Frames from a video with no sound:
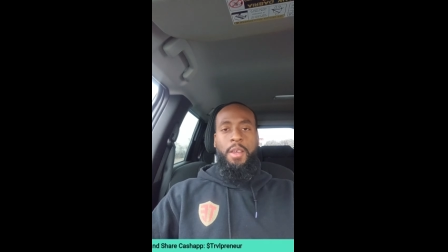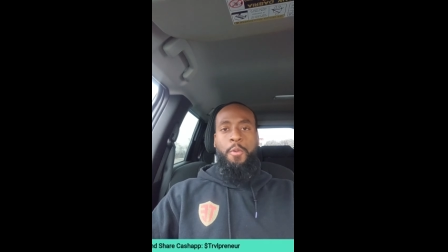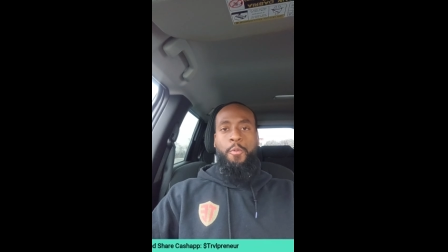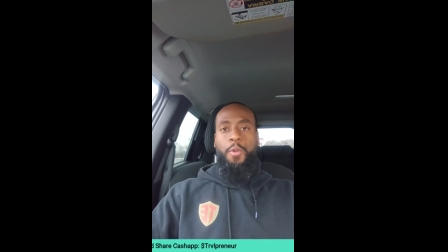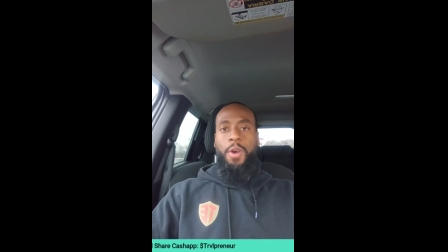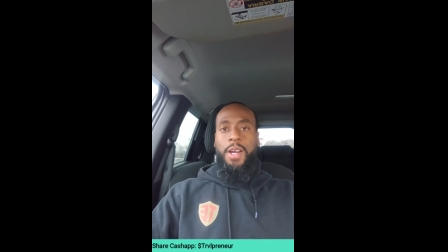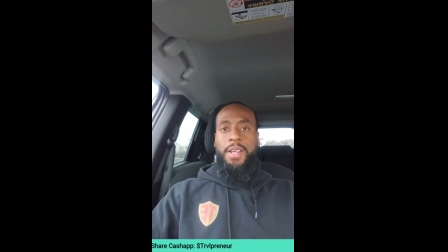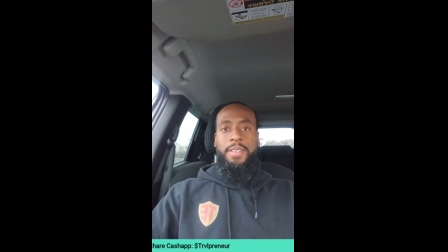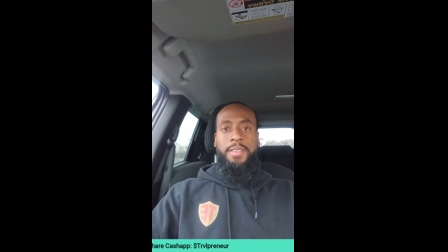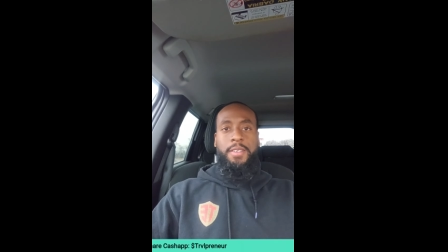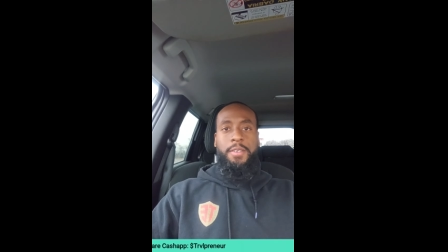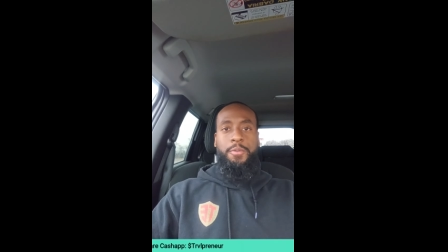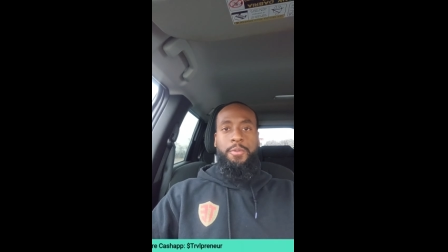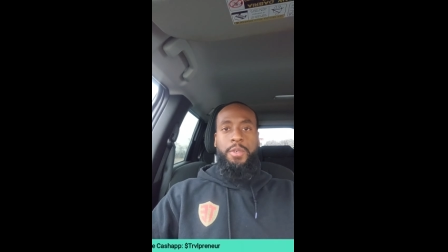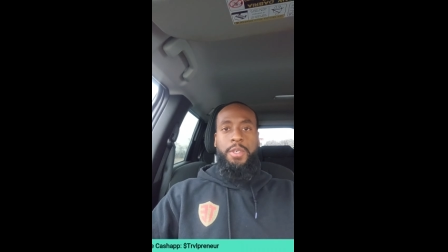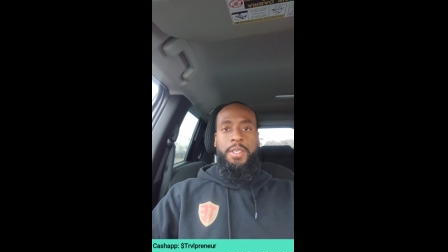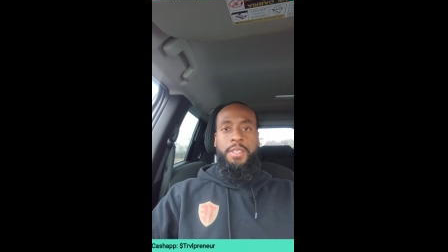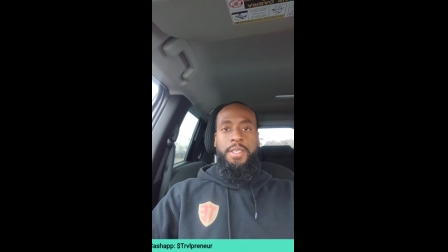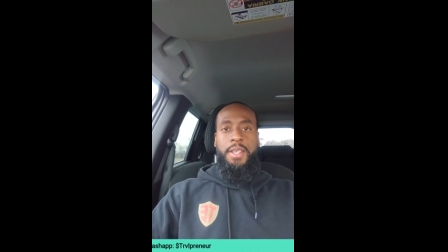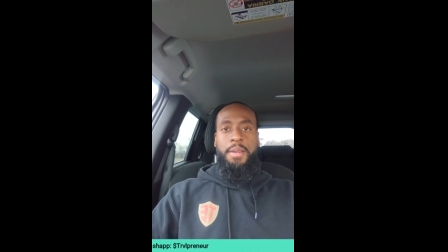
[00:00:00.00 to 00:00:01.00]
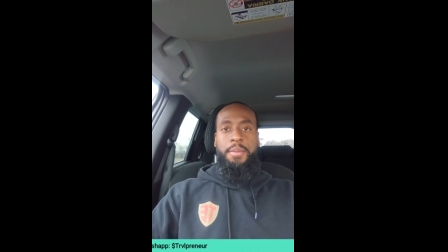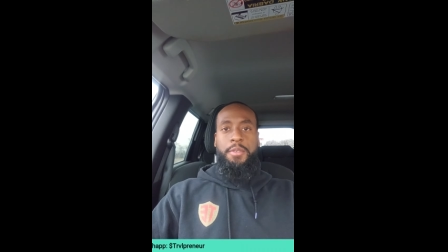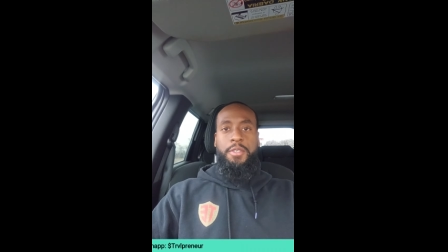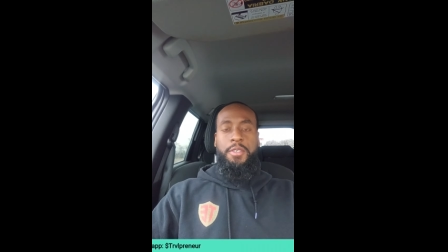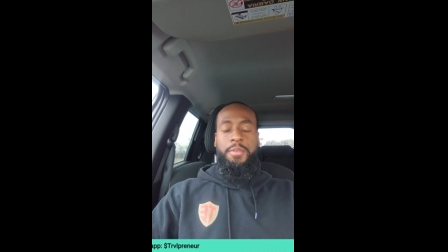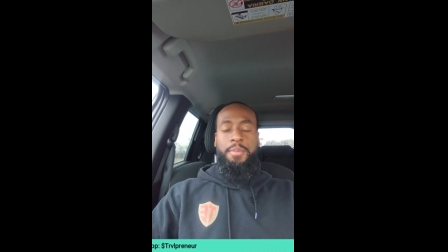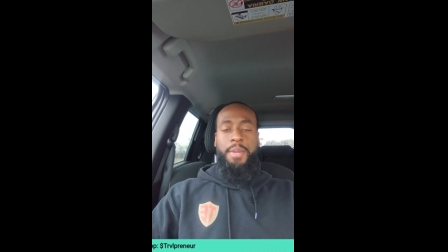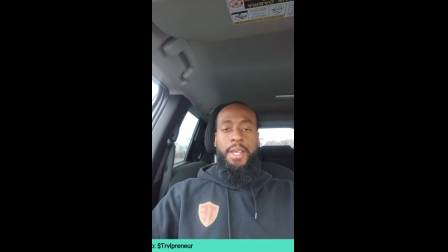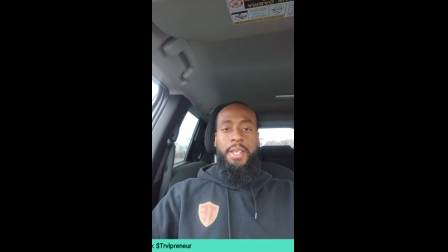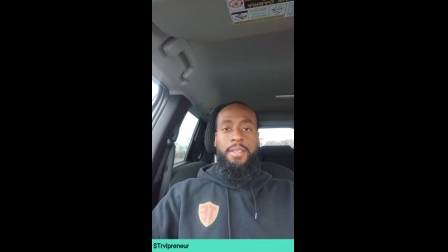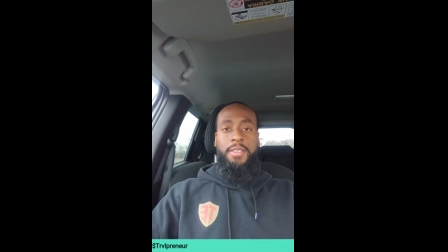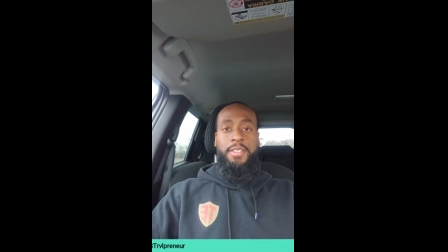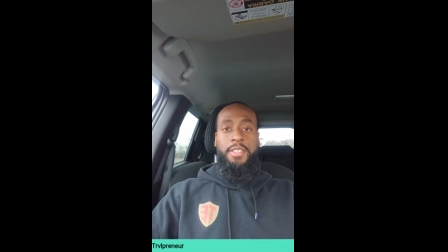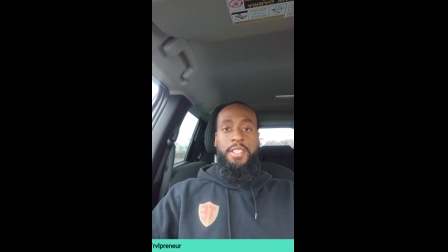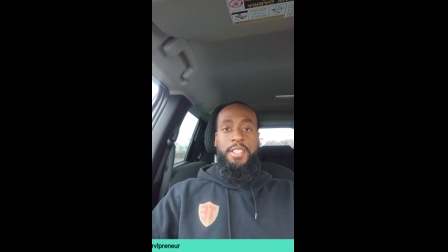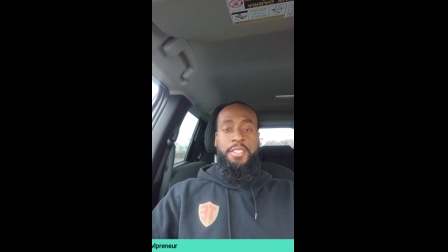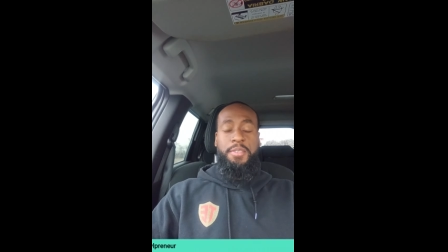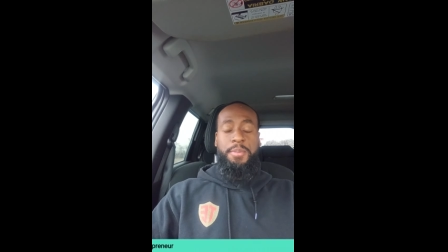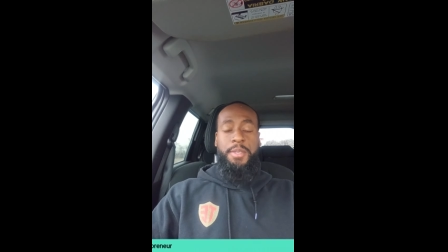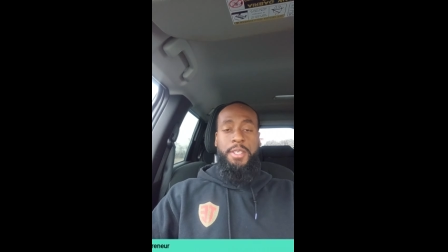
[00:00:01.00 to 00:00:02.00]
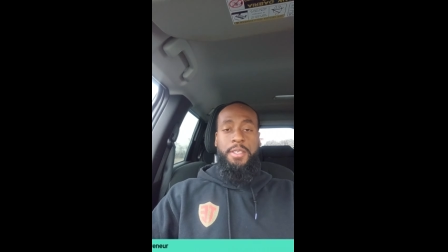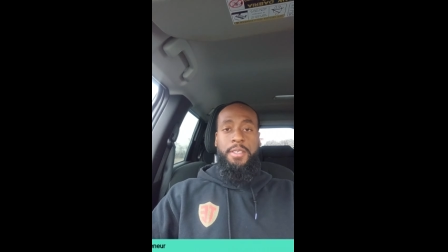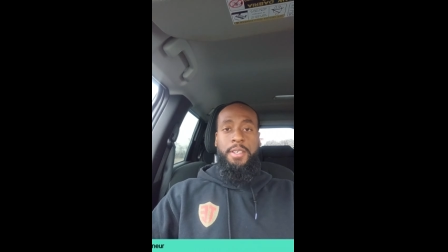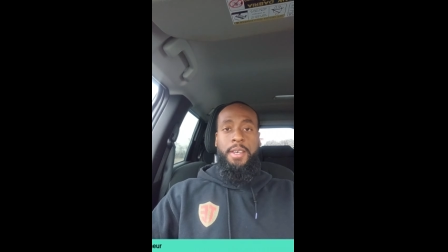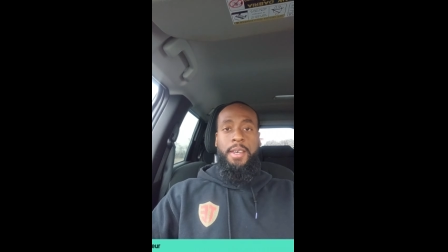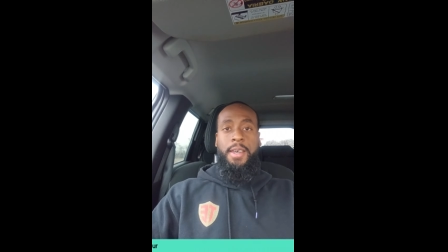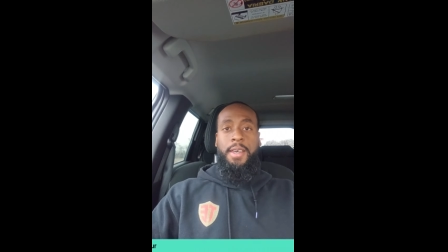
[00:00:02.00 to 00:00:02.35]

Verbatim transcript: Washington was able to make adjustments